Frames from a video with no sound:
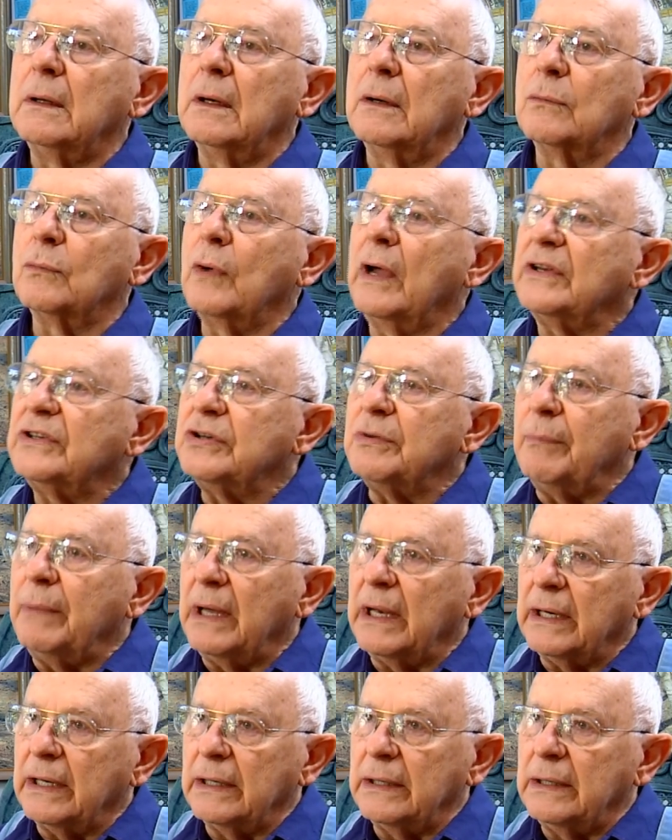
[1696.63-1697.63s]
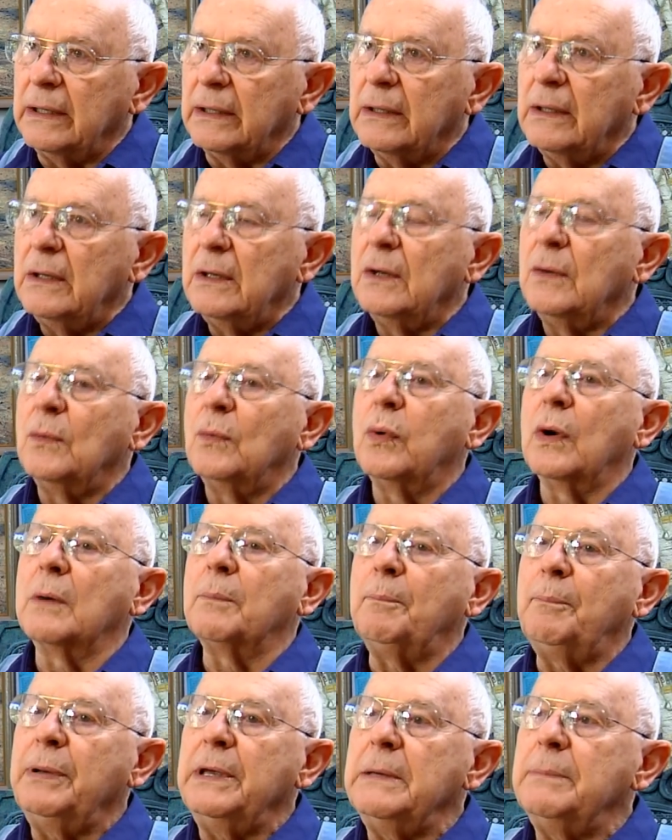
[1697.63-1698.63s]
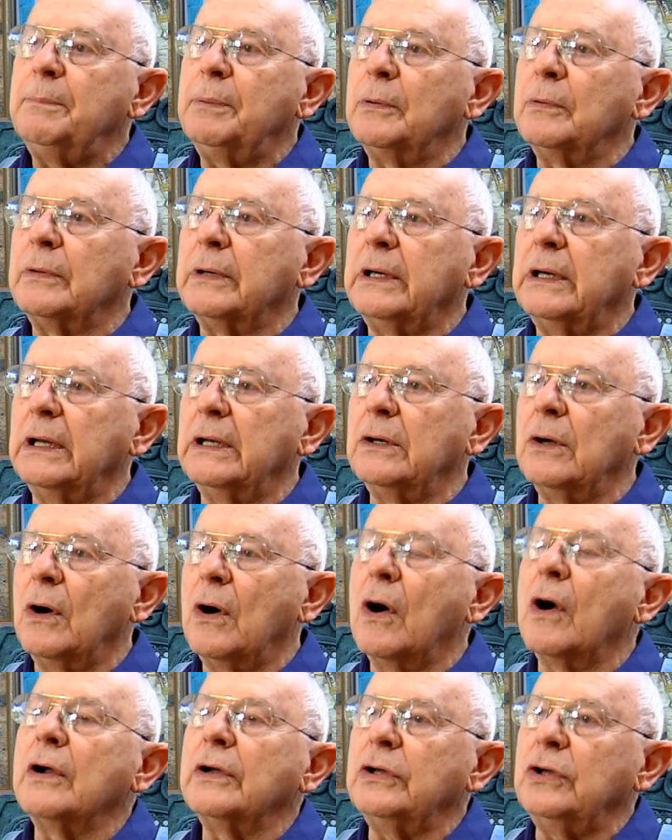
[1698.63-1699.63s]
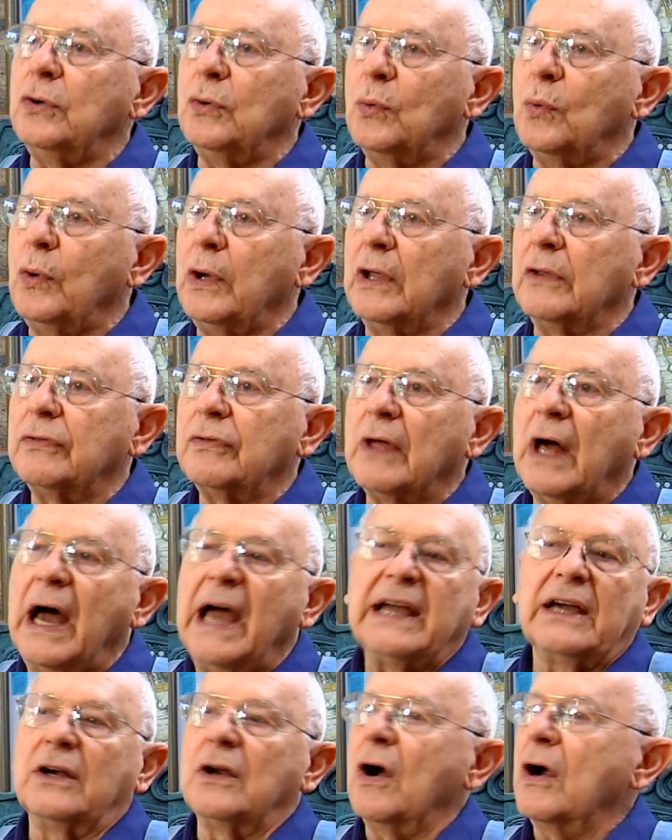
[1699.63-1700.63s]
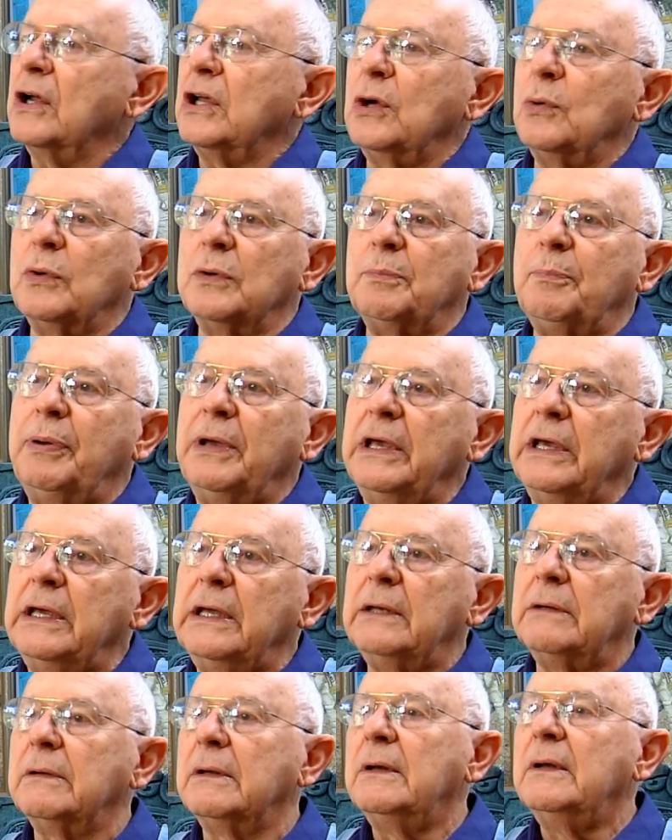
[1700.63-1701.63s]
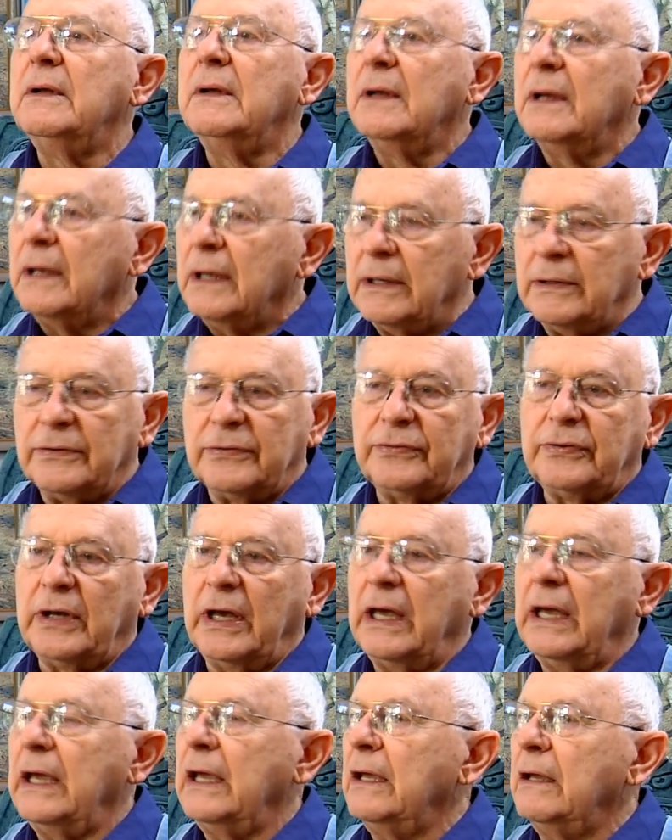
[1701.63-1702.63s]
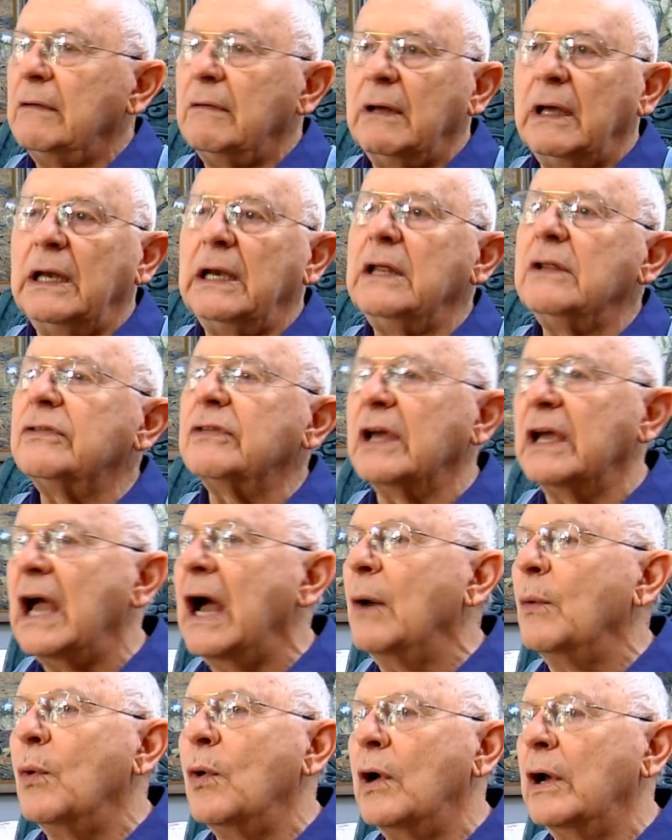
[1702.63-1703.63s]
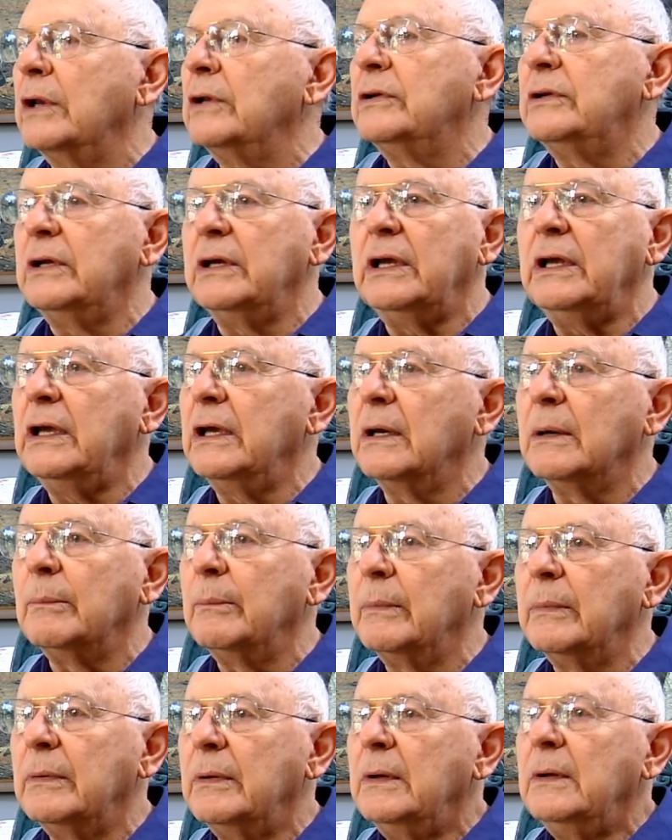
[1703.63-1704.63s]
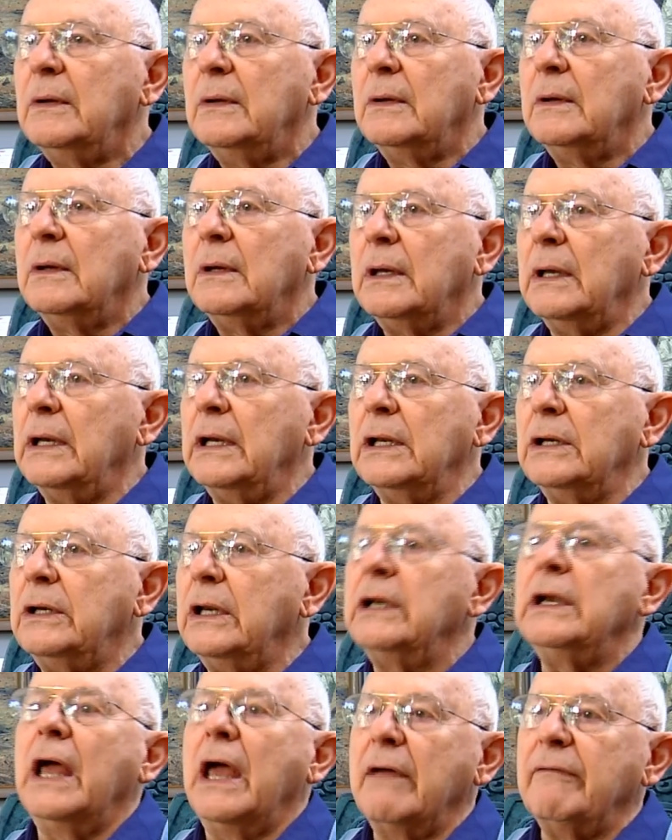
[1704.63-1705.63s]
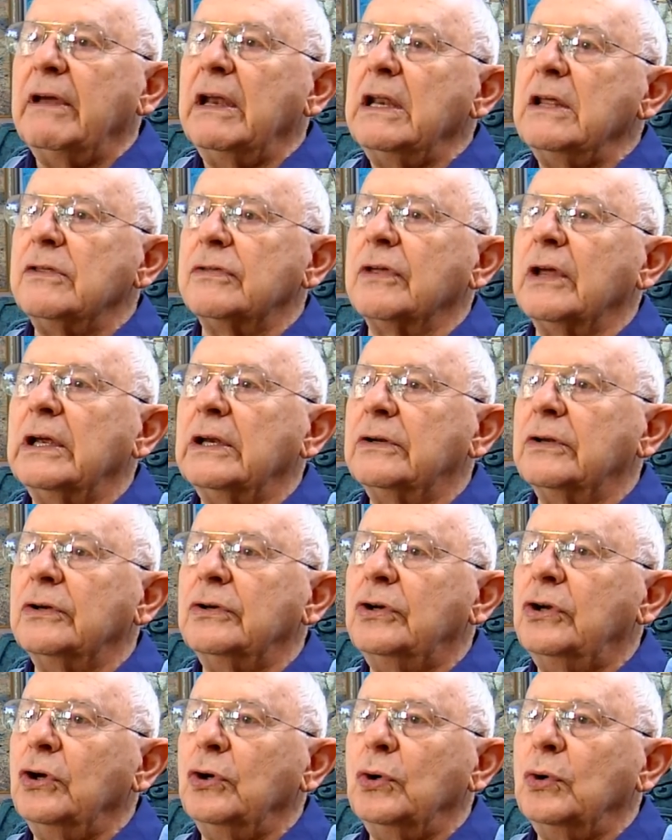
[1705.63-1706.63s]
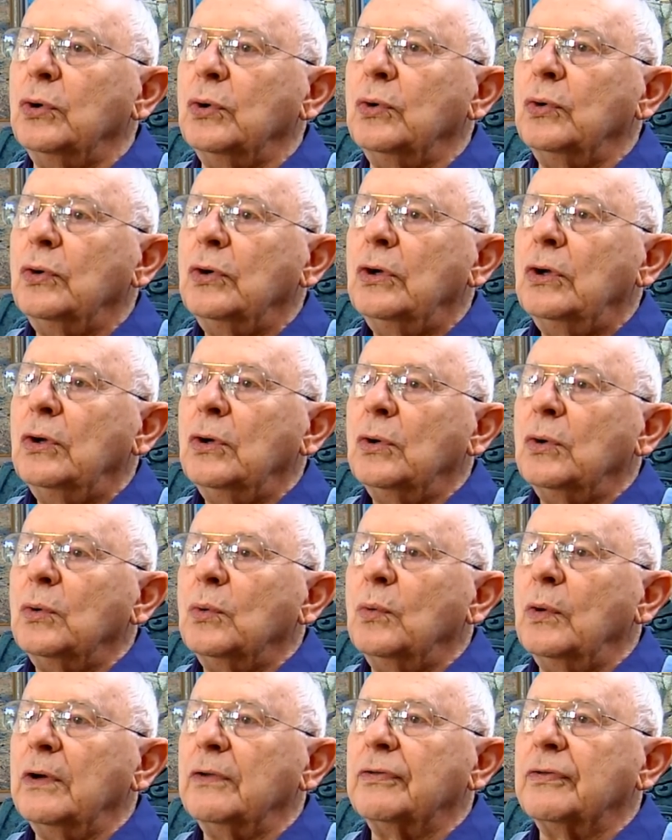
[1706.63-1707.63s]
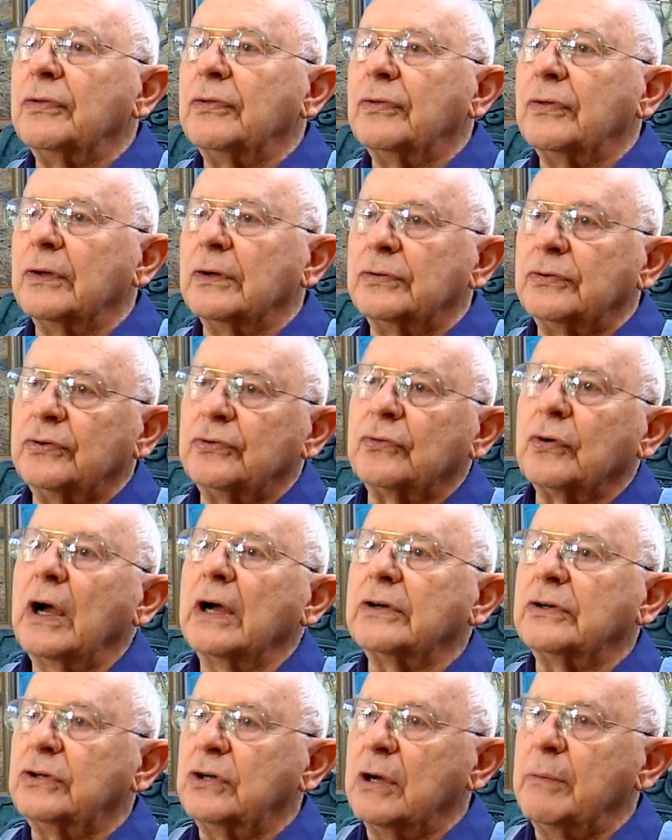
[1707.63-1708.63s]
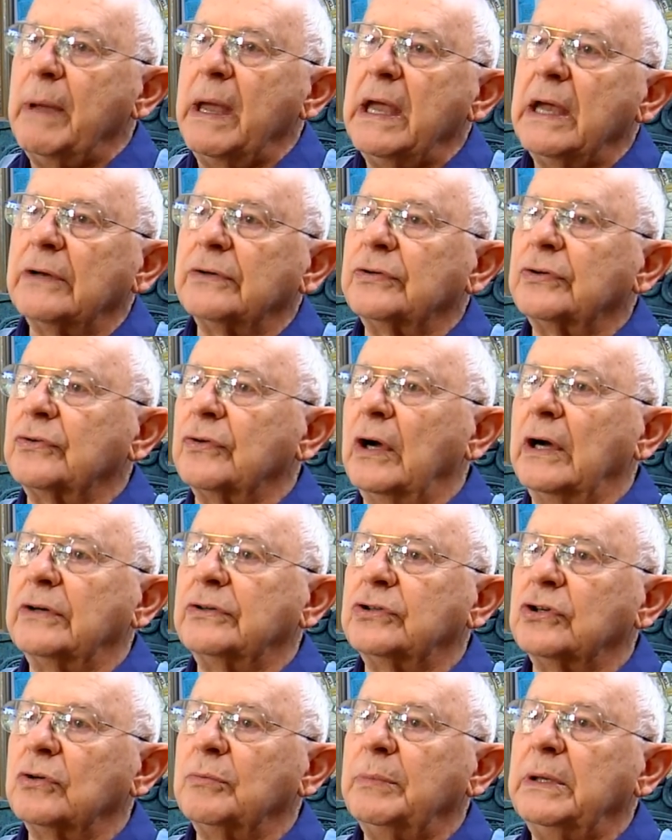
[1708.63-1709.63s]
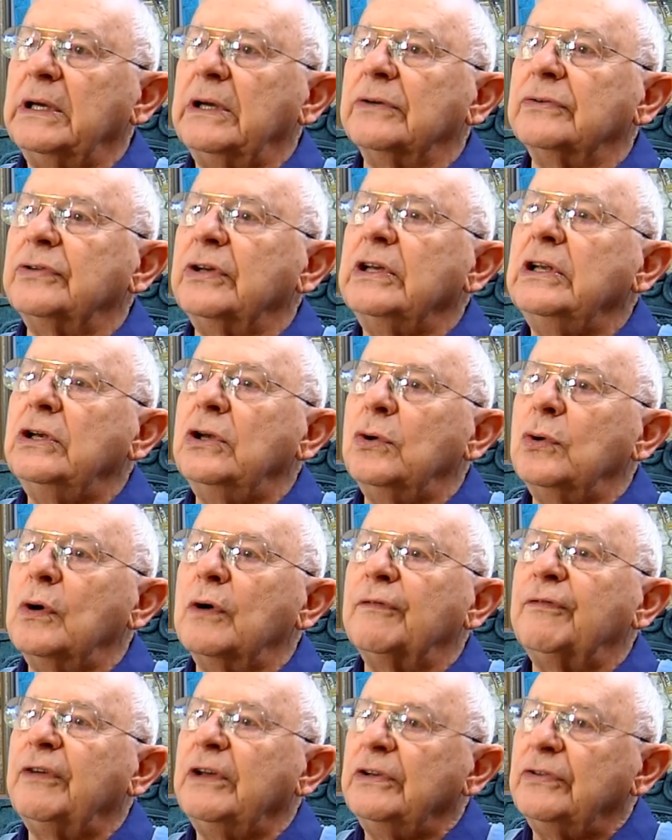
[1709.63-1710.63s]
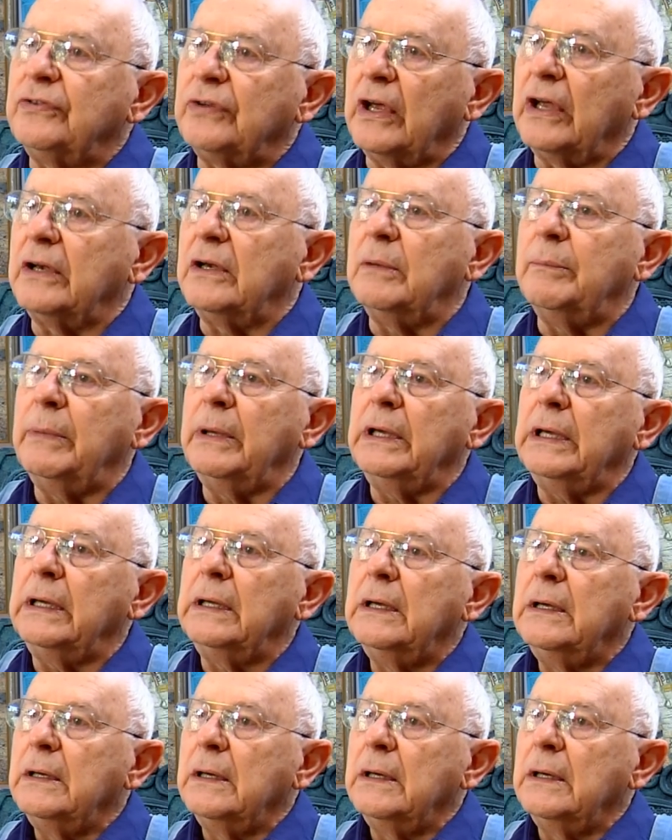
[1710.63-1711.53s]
regimented, where people can argue with. I could argue with Pete and say anything I wanted to him, and it didn't have anything to do with the command structure, because he knew if he said to me,